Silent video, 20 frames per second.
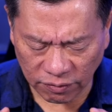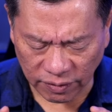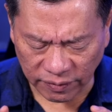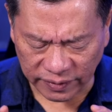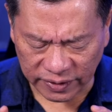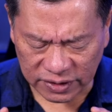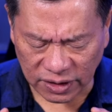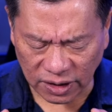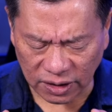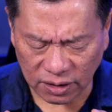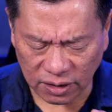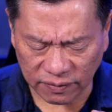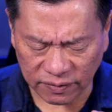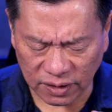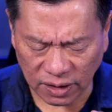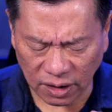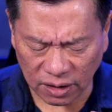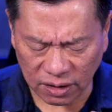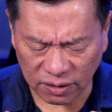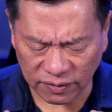From the center
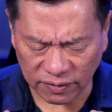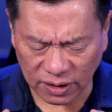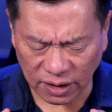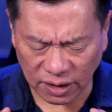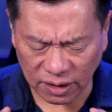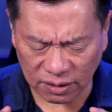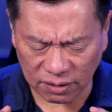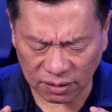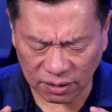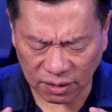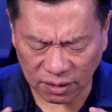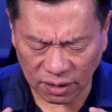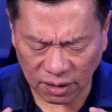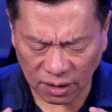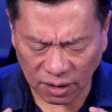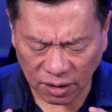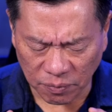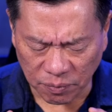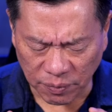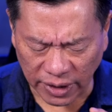of the heart of God,
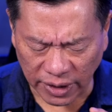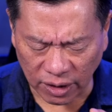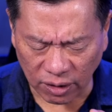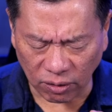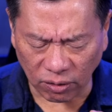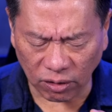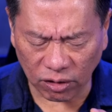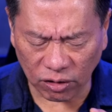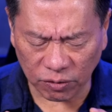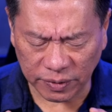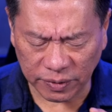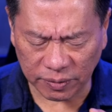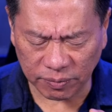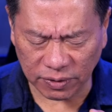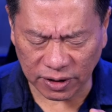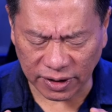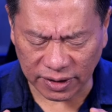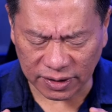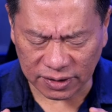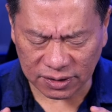may all be
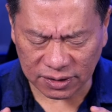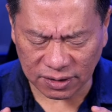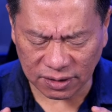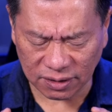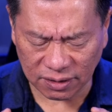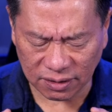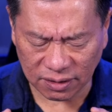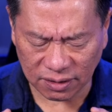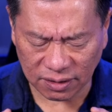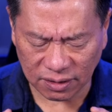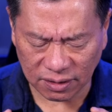blessed